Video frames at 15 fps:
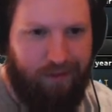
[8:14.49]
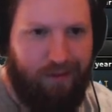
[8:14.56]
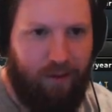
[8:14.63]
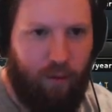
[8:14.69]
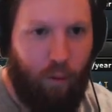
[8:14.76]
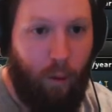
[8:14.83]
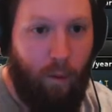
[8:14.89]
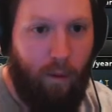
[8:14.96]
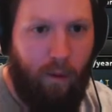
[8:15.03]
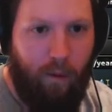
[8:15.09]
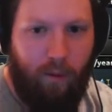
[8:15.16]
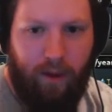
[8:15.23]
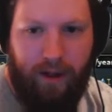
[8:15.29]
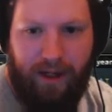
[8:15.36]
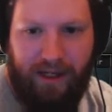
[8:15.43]

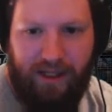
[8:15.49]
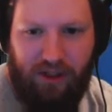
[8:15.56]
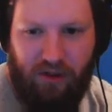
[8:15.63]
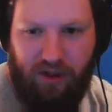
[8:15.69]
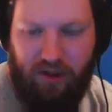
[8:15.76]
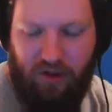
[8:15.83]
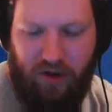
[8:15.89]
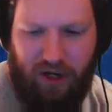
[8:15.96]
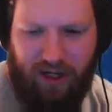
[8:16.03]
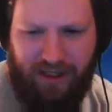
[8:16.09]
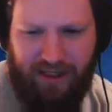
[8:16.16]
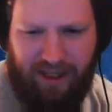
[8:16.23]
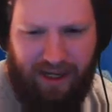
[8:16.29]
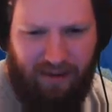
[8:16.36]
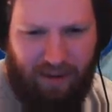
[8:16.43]
War I history, Dreadnoughts
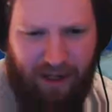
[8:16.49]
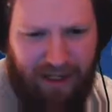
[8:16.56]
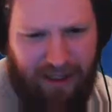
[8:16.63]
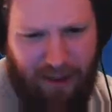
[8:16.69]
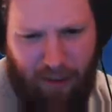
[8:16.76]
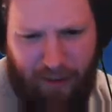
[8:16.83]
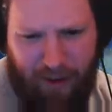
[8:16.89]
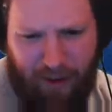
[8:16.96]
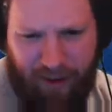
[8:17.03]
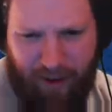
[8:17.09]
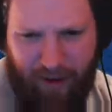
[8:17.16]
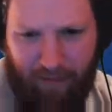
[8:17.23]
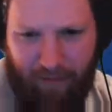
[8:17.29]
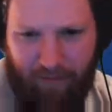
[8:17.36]
didn't really do anything.